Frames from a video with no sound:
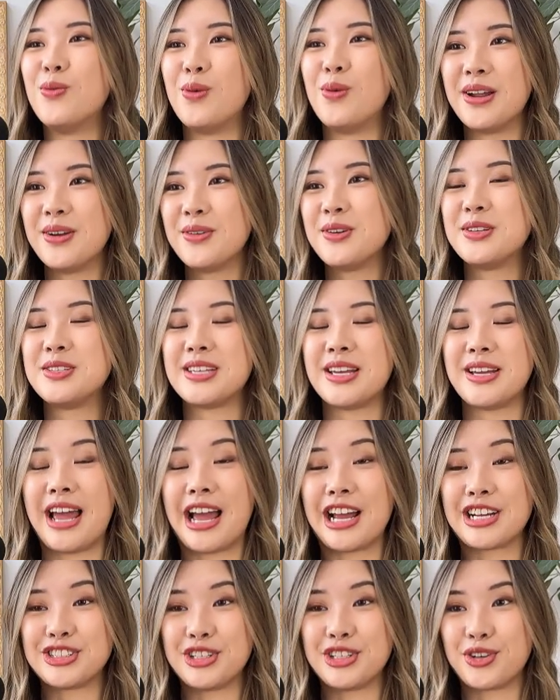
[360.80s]
what is
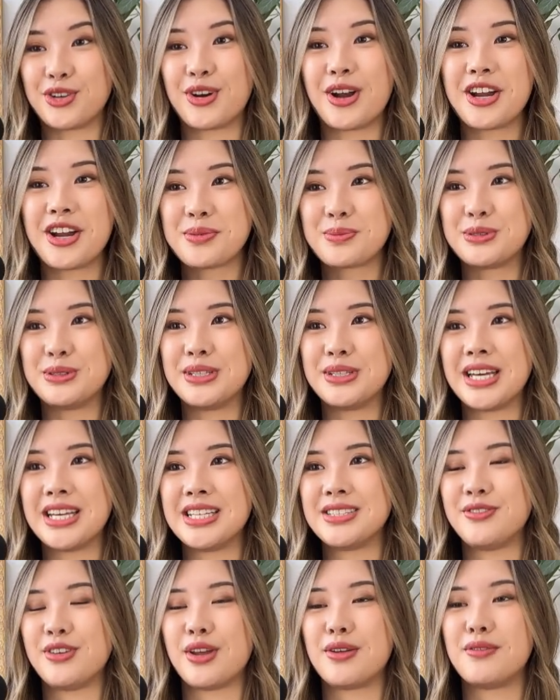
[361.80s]
actually incredible
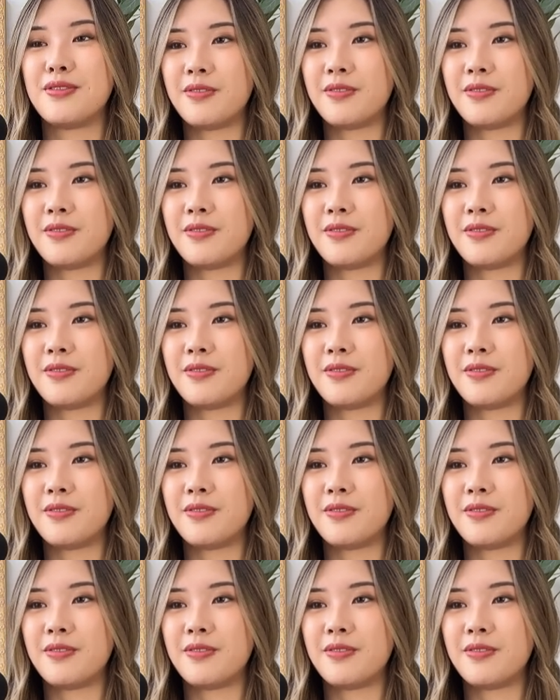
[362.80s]
is if you can